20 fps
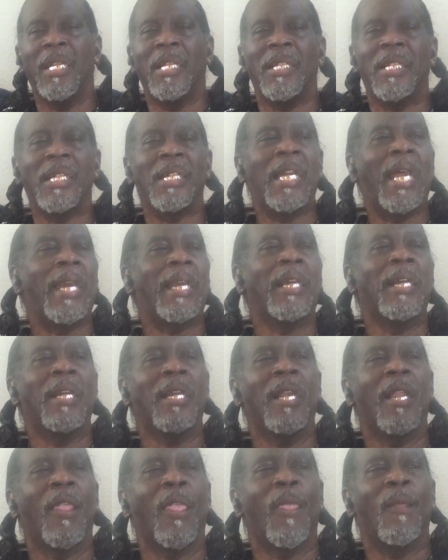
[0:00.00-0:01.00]
Just like,
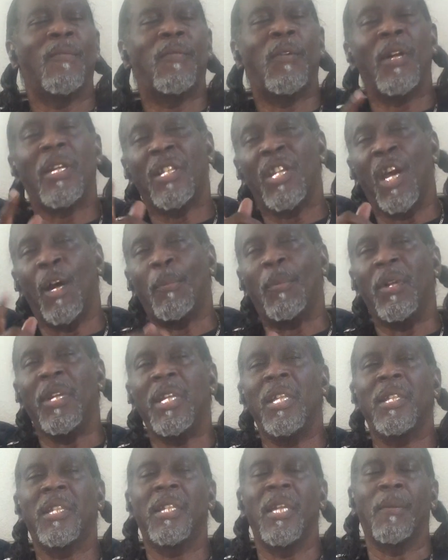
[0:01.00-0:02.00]
for example,
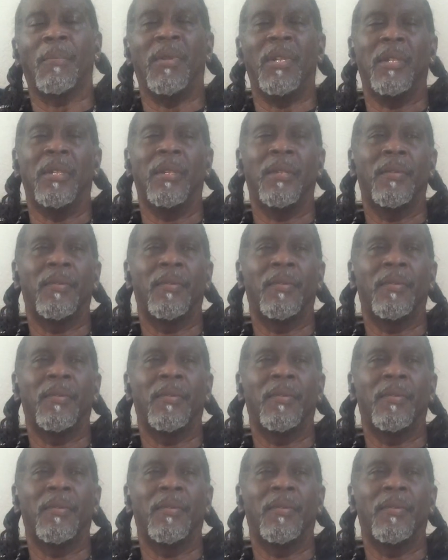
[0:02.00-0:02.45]
here's something.